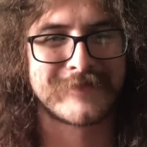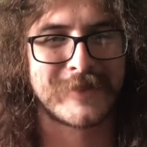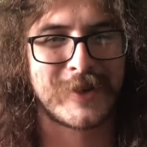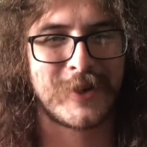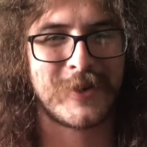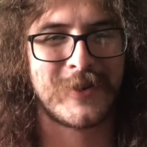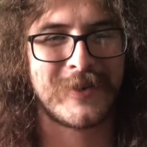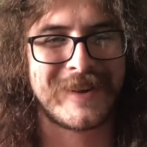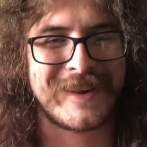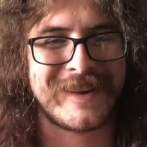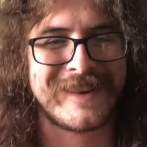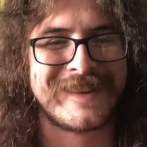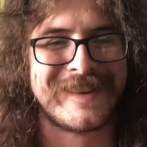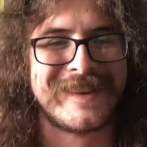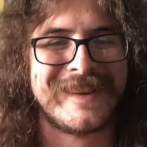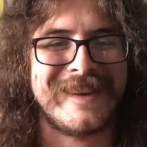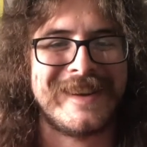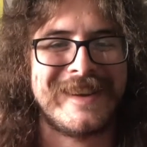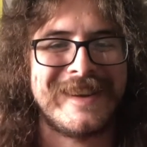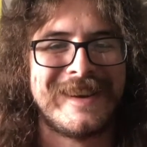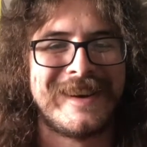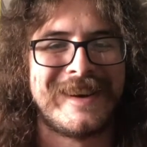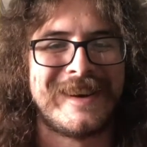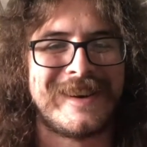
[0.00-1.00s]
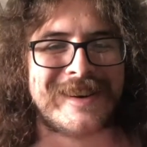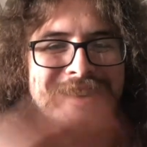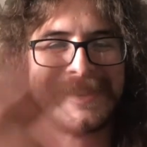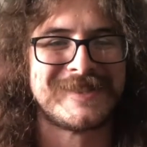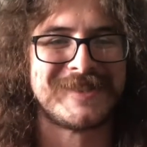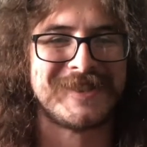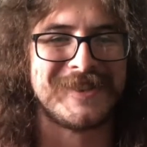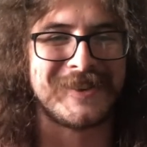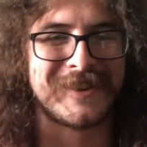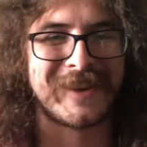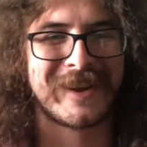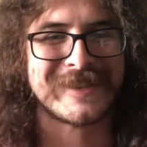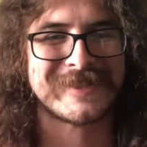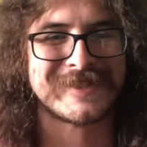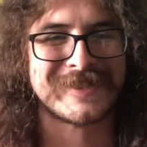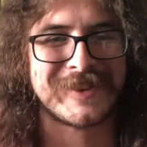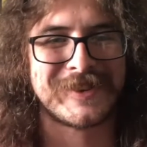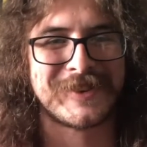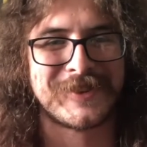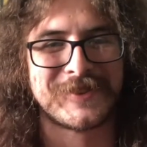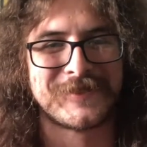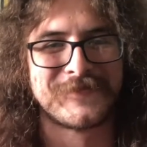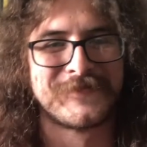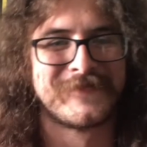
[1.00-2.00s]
All right, see you guys later.